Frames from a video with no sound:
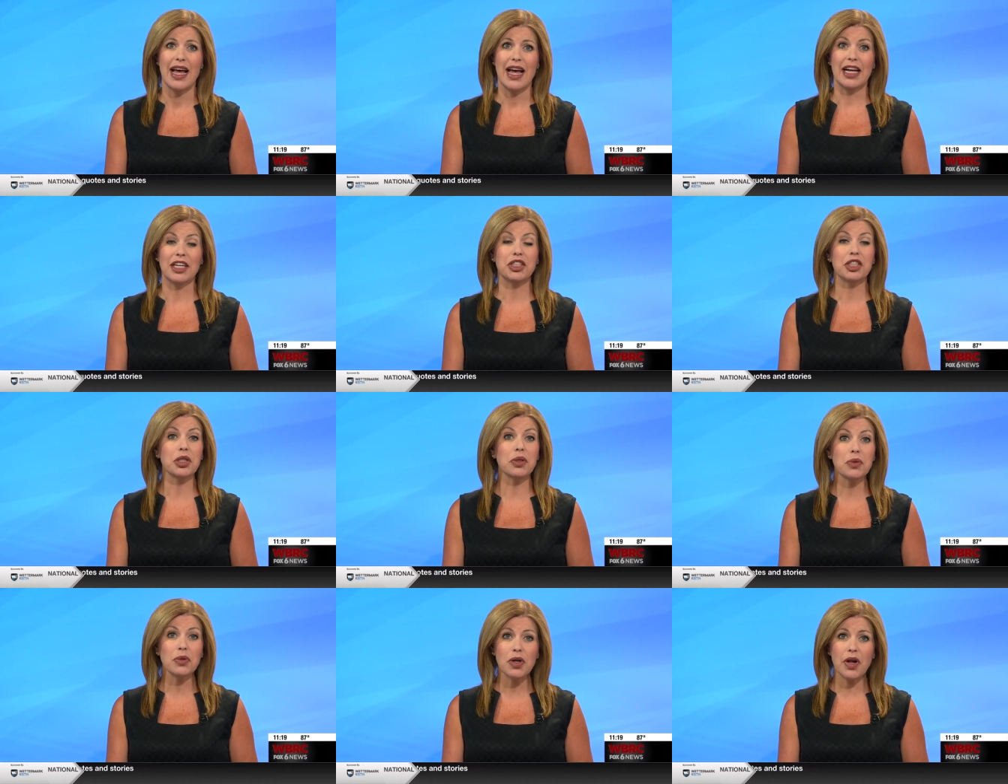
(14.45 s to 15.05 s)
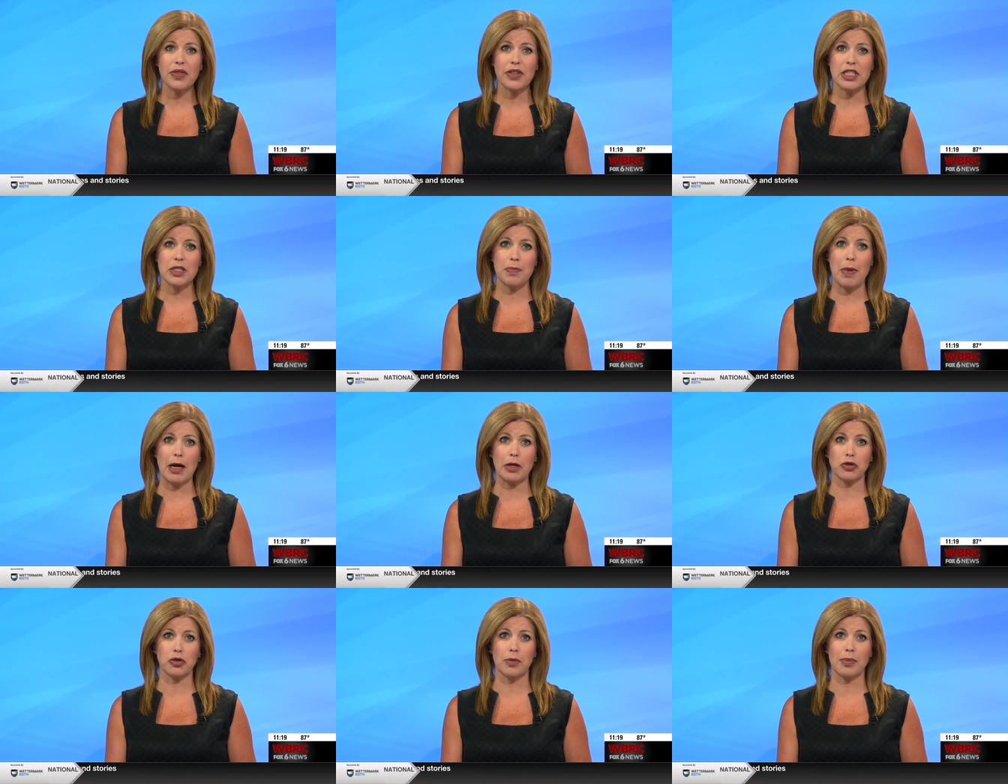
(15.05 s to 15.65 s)
and children on the
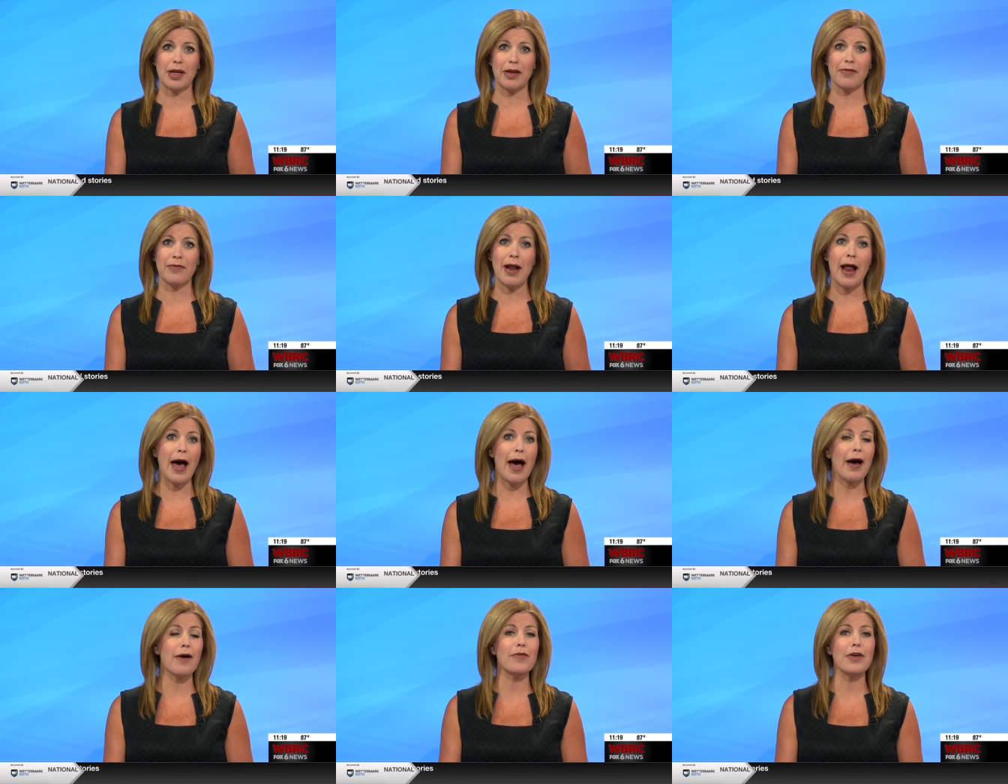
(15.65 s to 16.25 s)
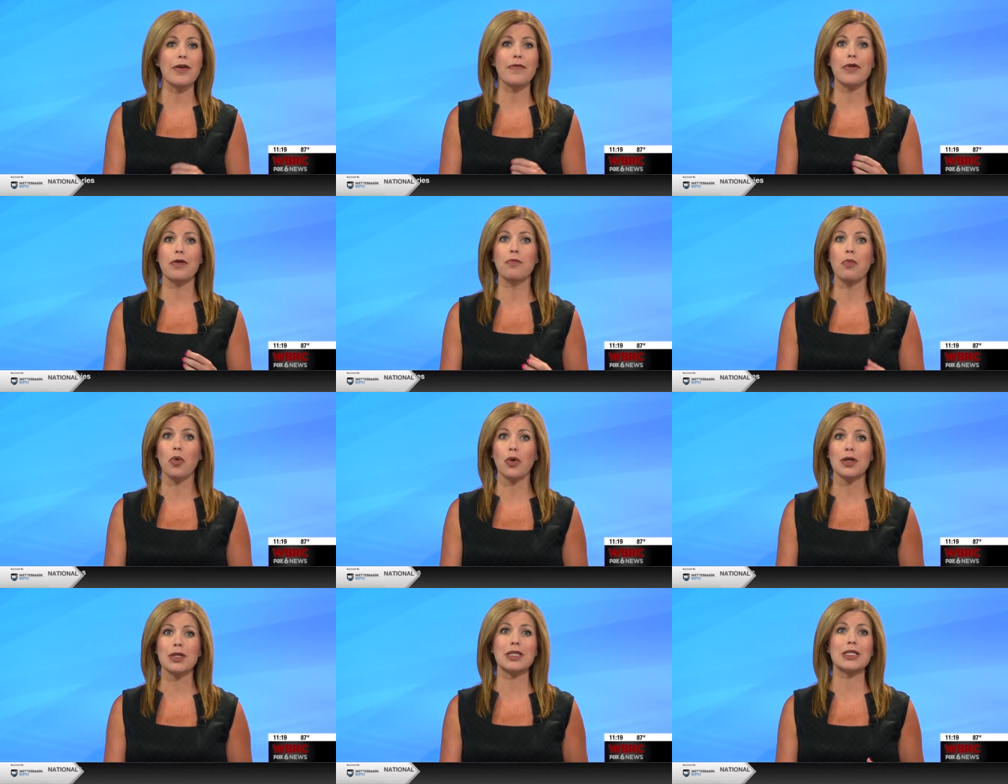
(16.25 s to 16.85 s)
spectrum can have even
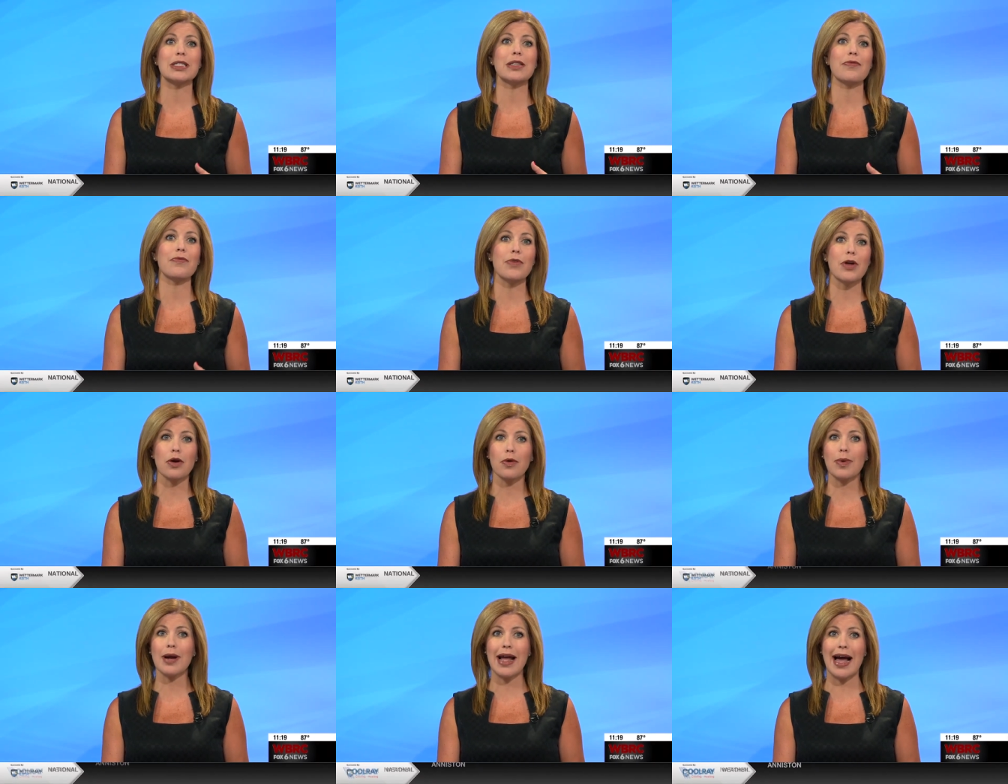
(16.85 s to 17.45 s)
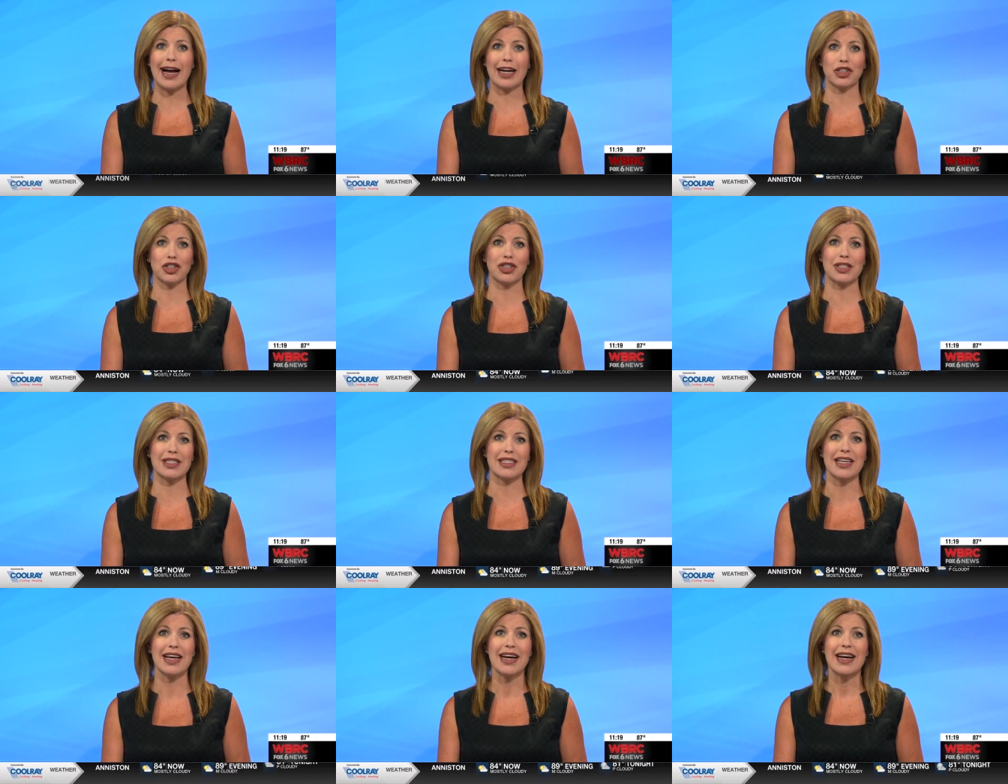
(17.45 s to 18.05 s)
more severe
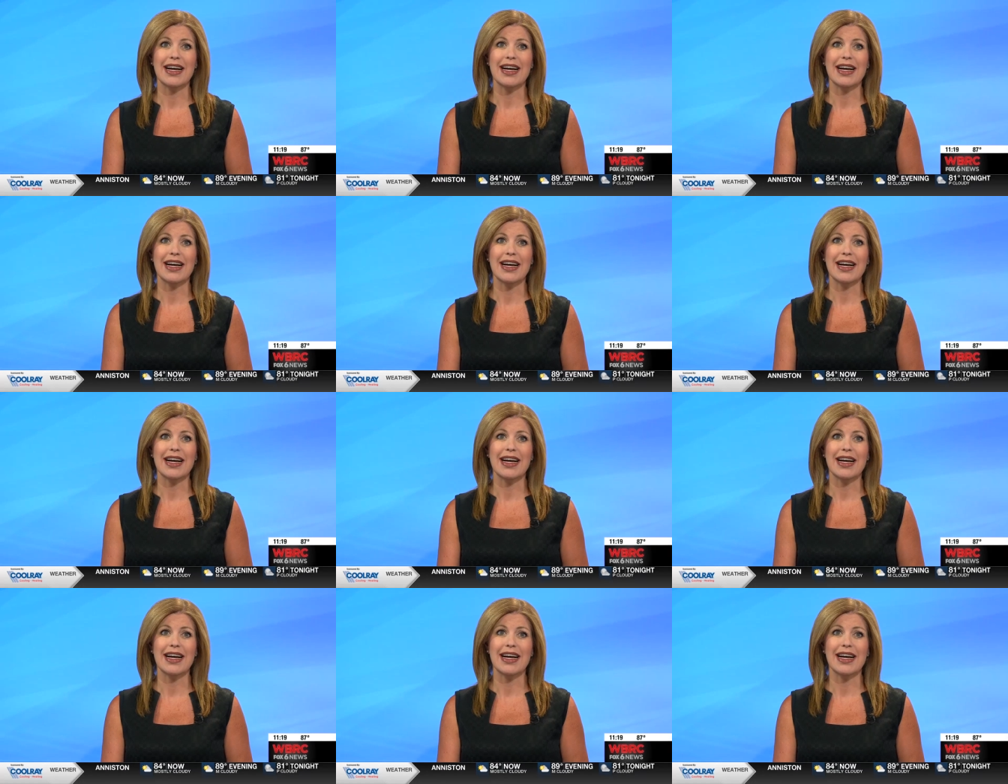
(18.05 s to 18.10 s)
reactions